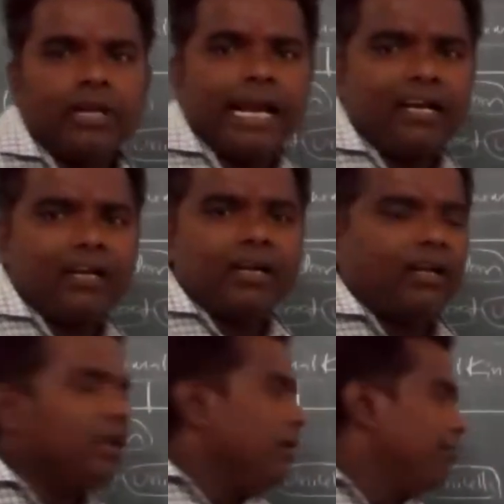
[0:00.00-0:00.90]
Like
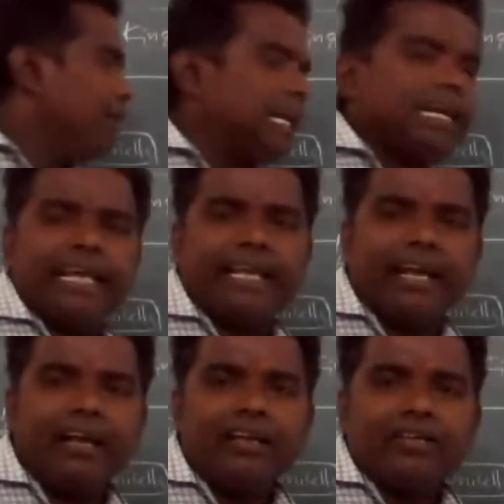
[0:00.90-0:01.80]

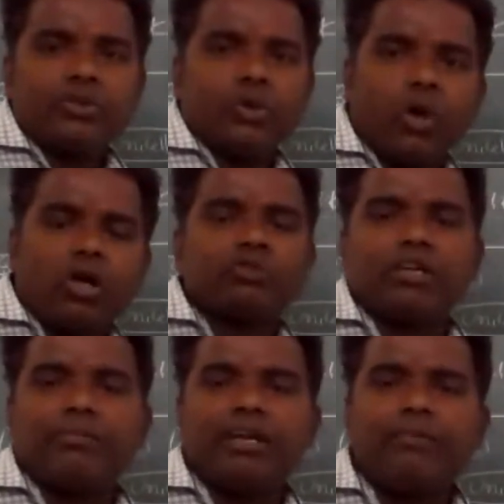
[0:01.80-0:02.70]
bilateria. So last
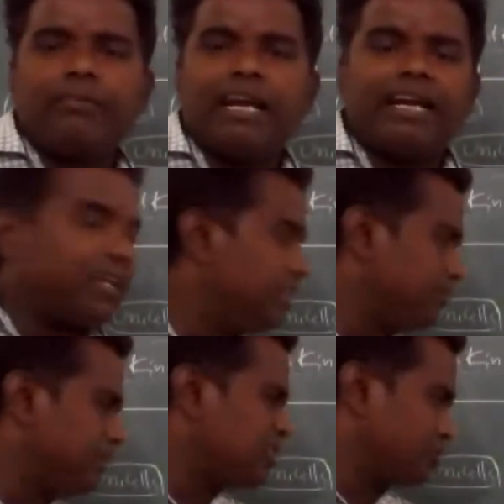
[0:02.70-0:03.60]
1 minute. Bilateria.
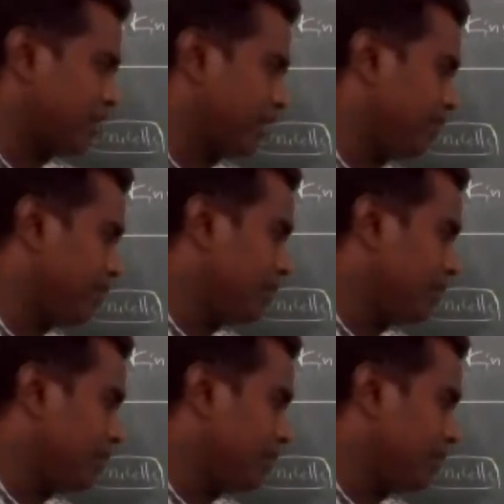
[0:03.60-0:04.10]
That means sorry.